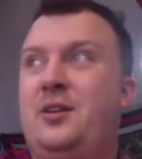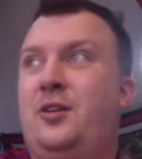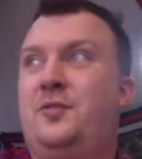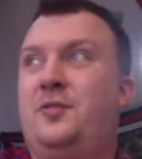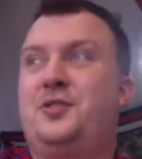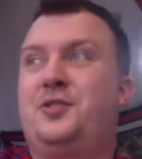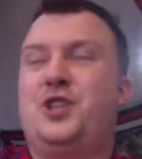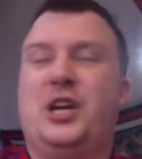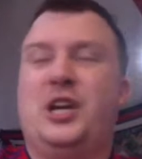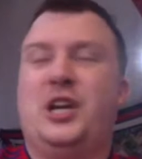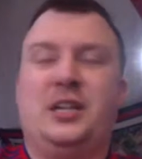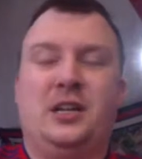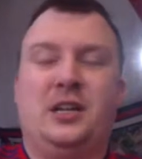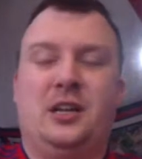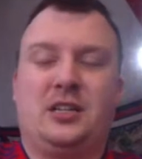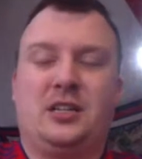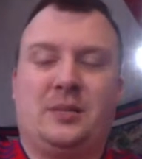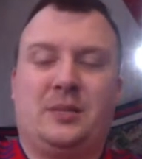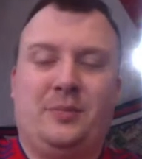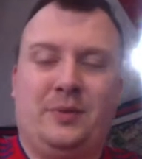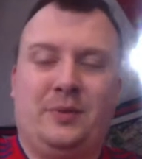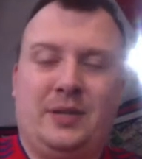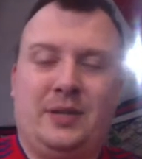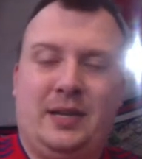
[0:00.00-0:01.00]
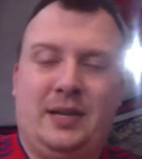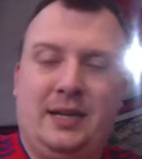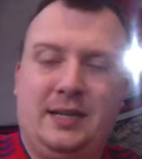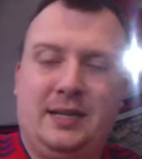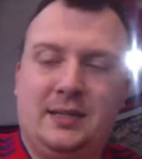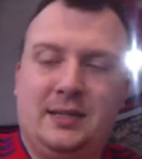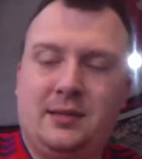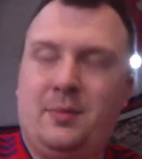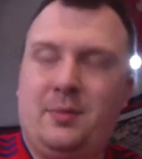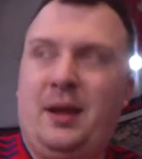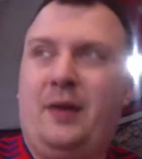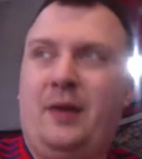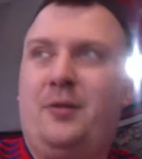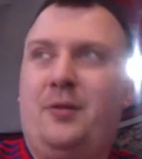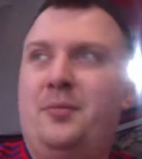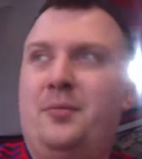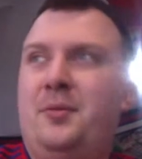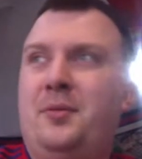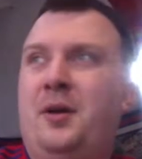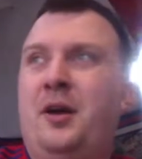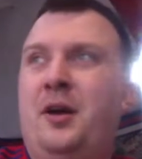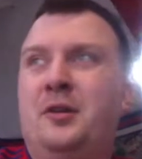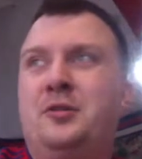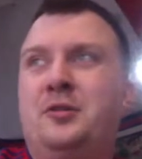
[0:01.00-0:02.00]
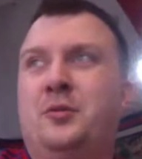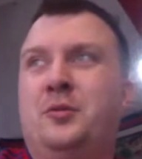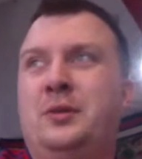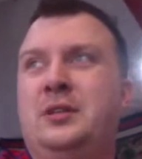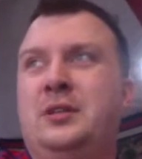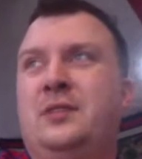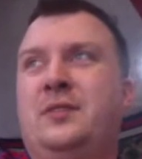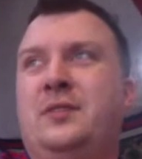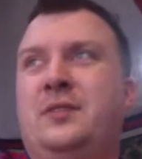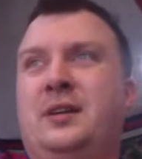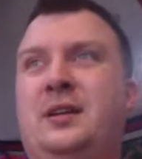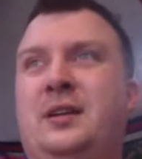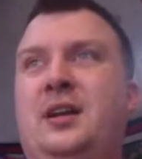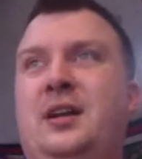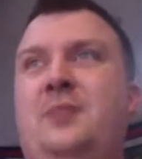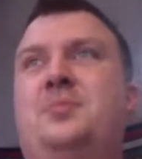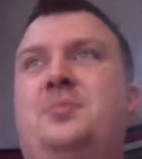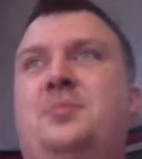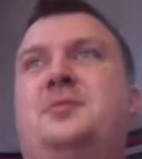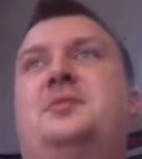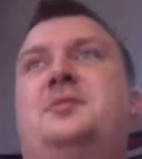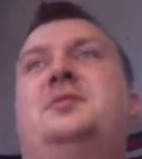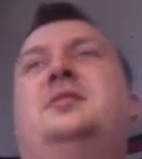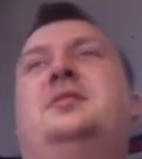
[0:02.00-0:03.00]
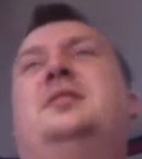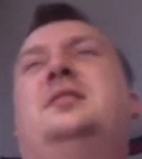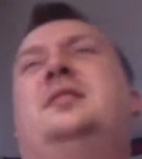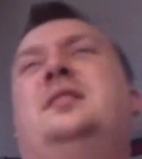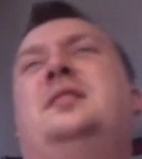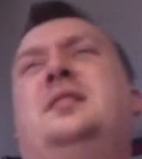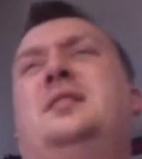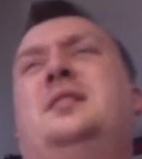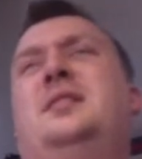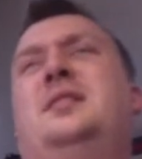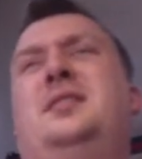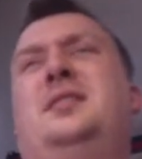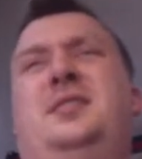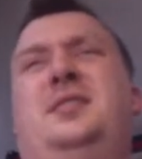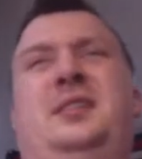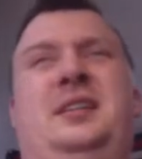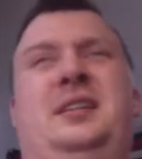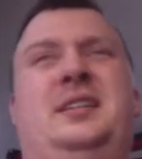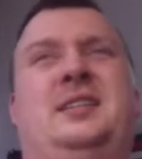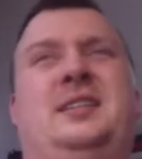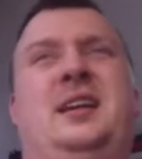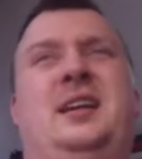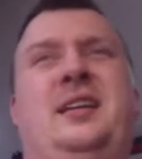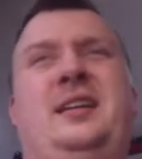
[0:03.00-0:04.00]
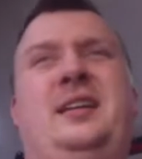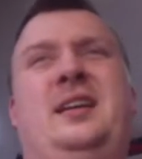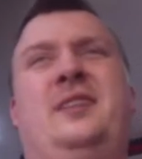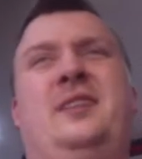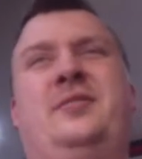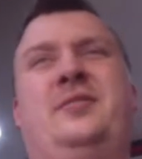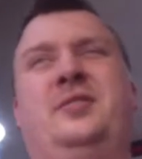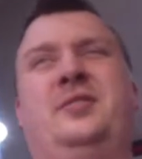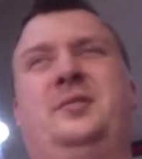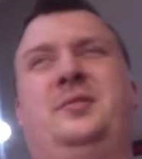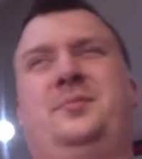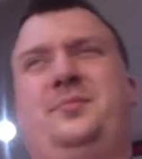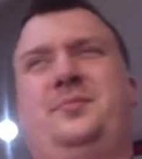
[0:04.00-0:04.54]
of chat in the last couple of days about her talking to other clubs and this, that, and the other.